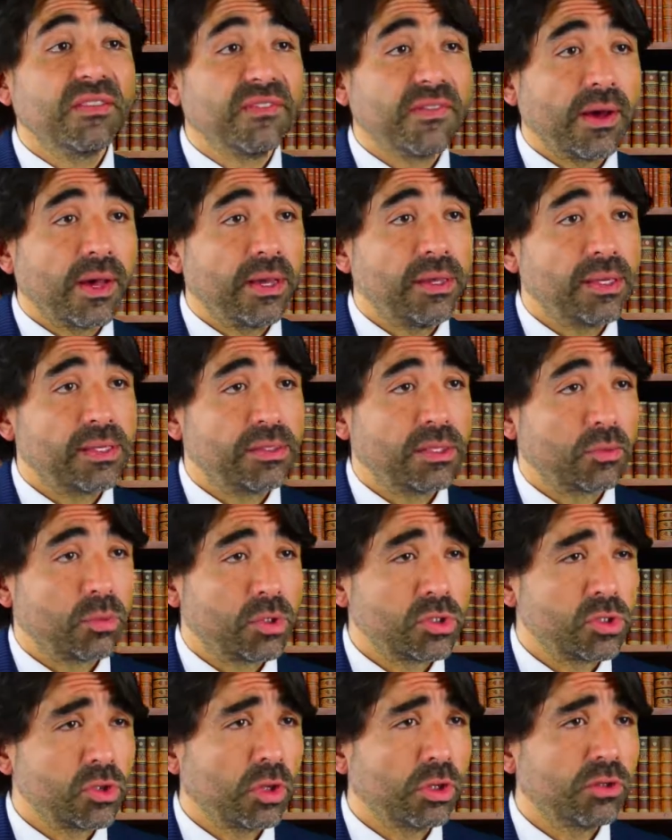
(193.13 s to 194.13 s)
defined as a
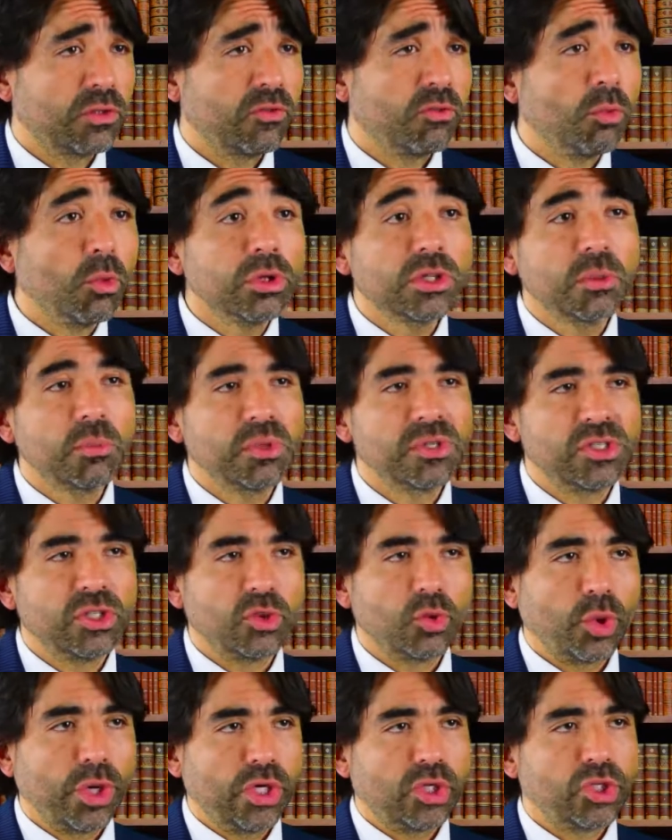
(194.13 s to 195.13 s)
result of multiple
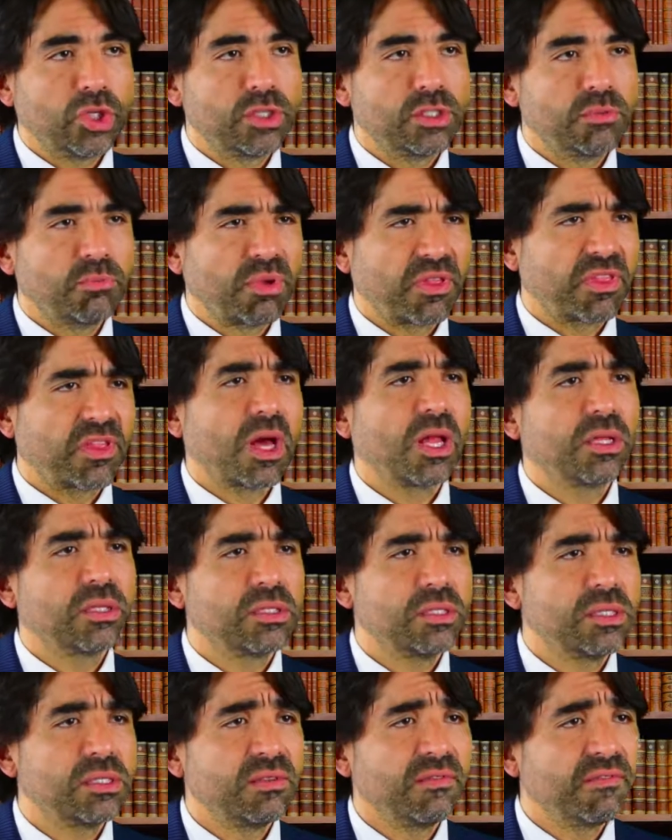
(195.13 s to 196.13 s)
situations,
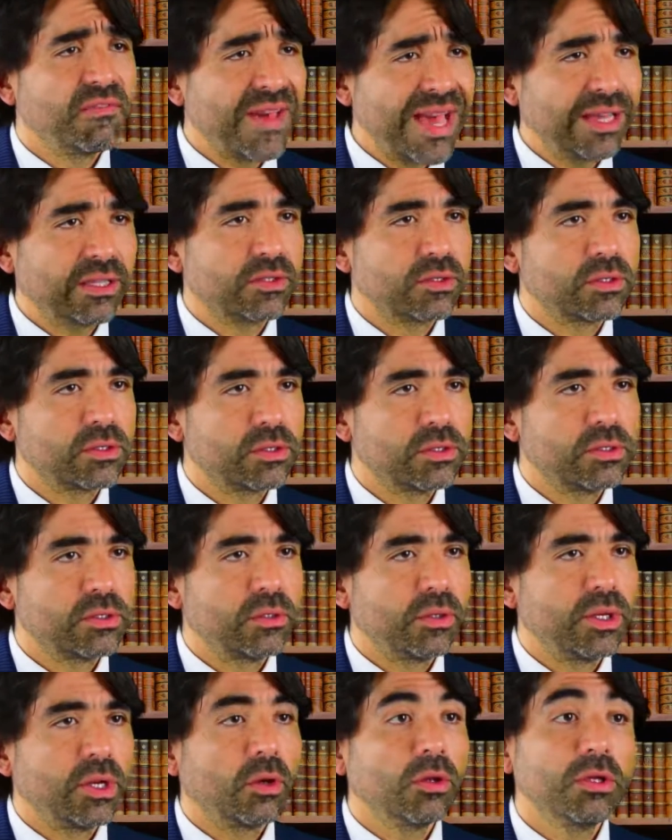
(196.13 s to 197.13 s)
pathologies, and factors,
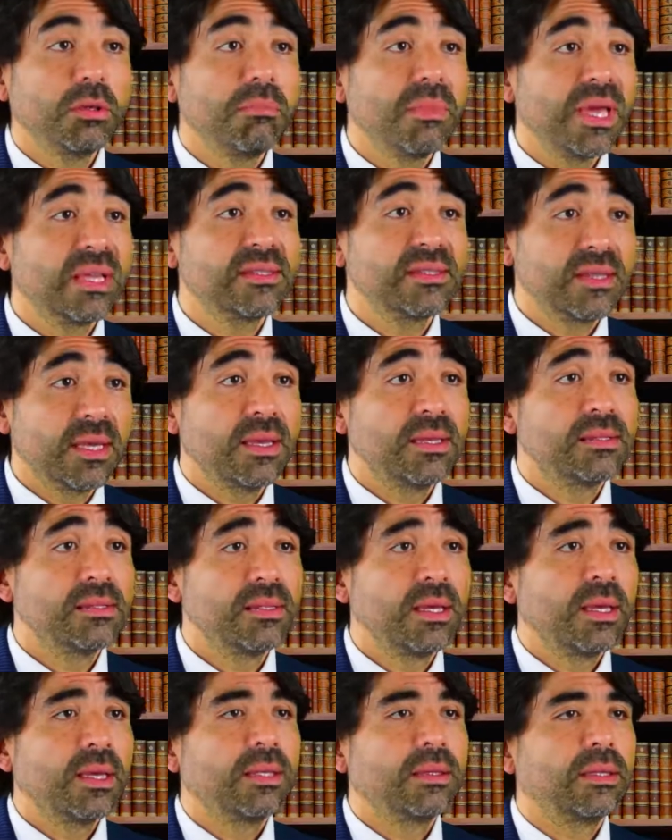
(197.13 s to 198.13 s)
so it only makes
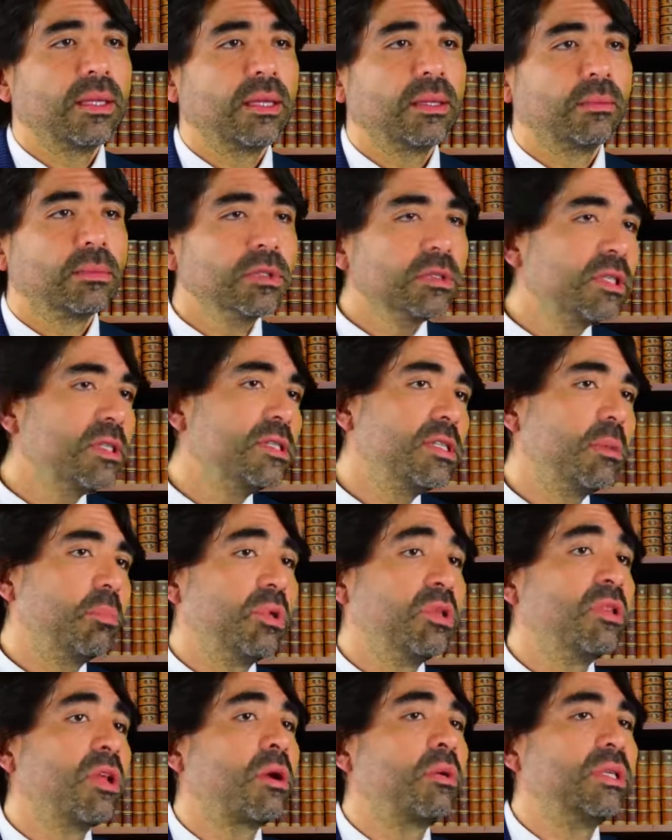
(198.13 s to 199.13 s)
sense that a
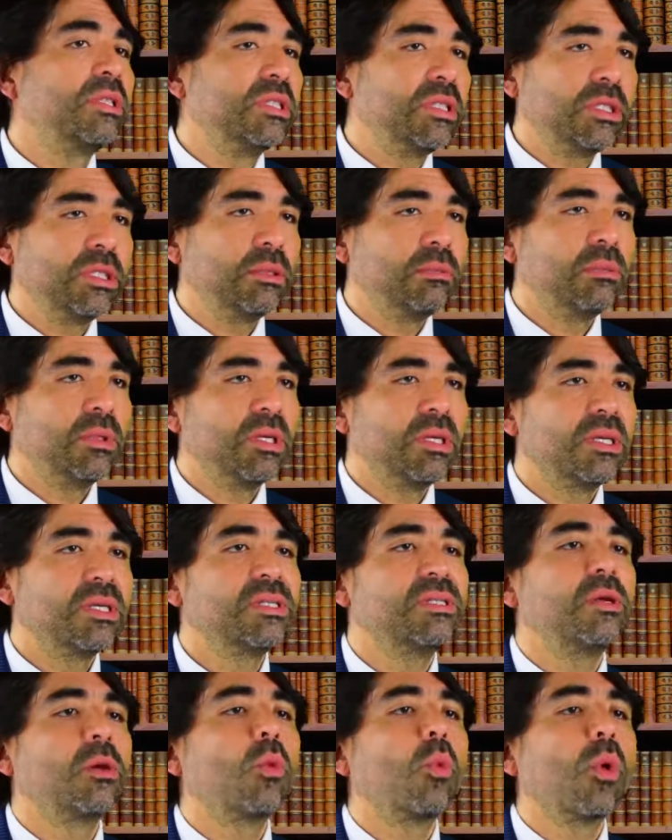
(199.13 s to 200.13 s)
multidisciplinary team
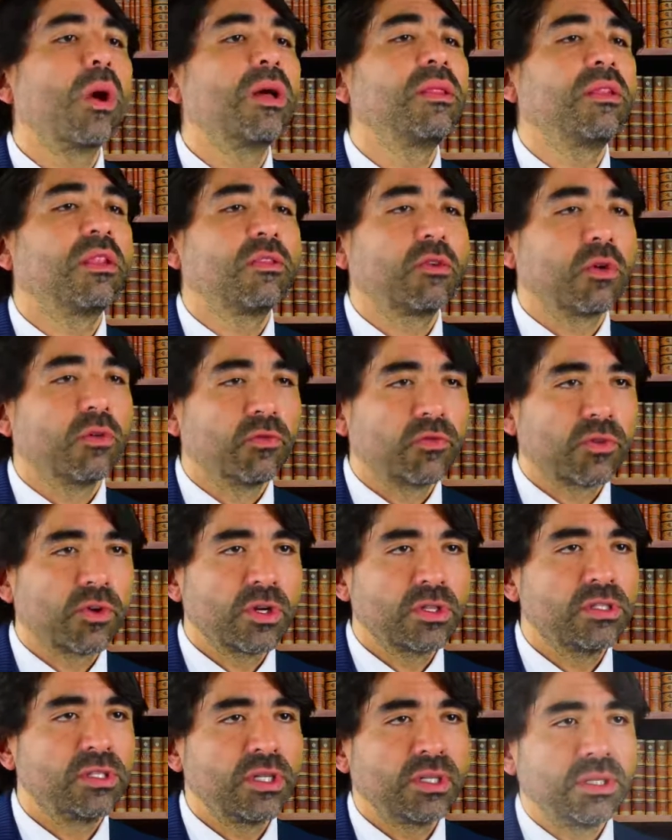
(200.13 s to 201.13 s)
is the one that
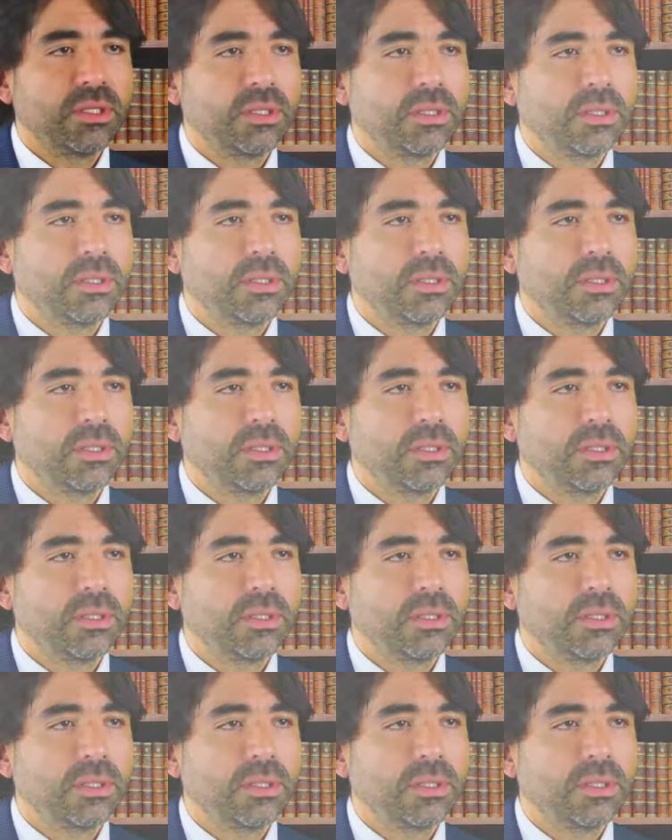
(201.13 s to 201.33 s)
confronts it.